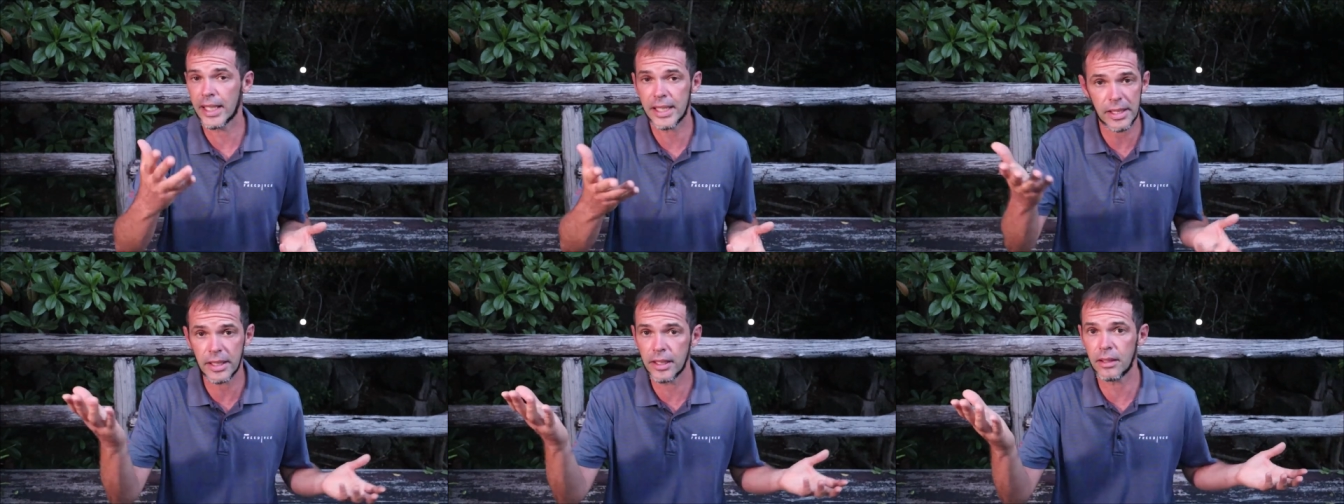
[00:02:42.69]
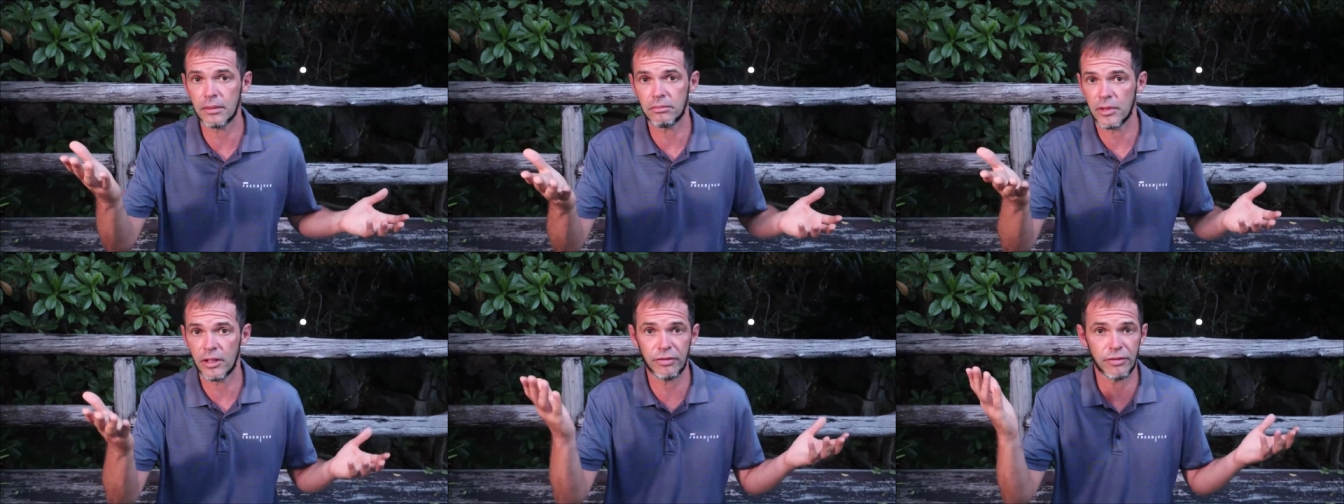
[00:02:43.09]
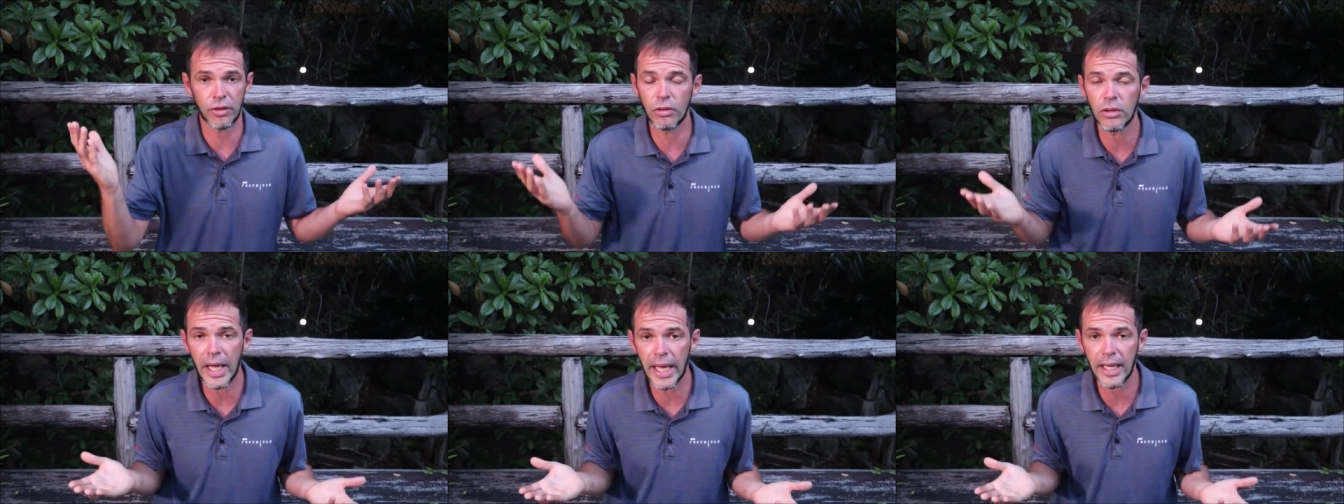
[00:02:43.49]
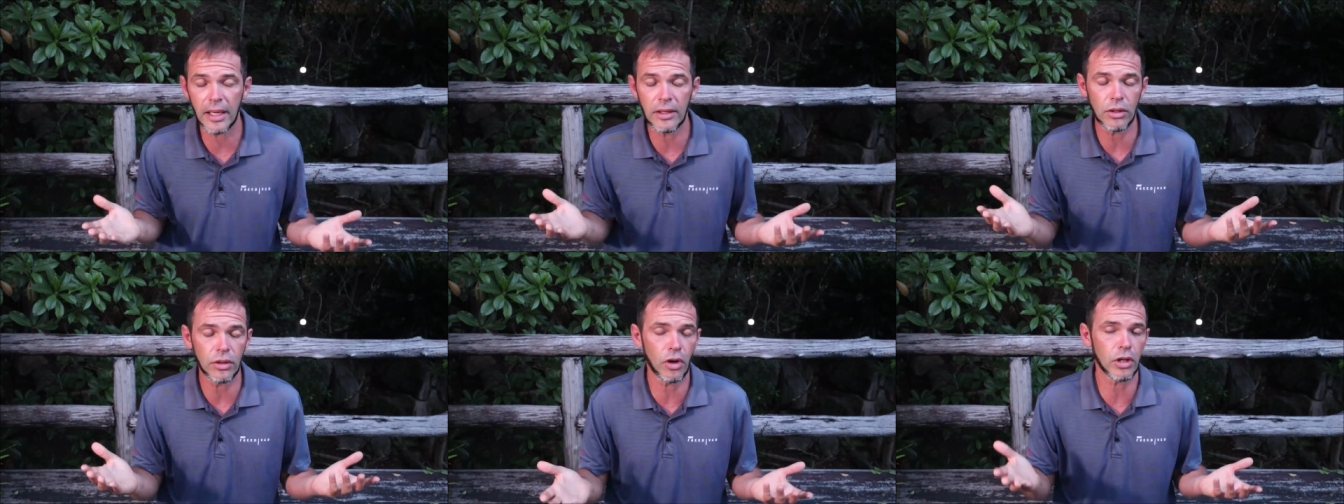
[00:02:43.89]
Let's see if you
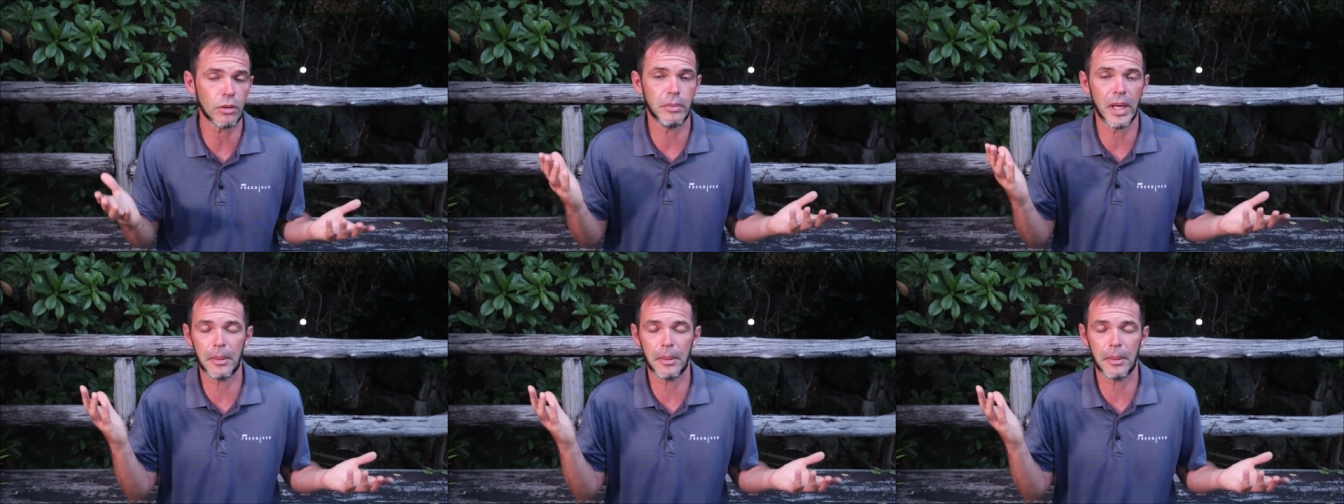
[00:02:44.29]
like it or not.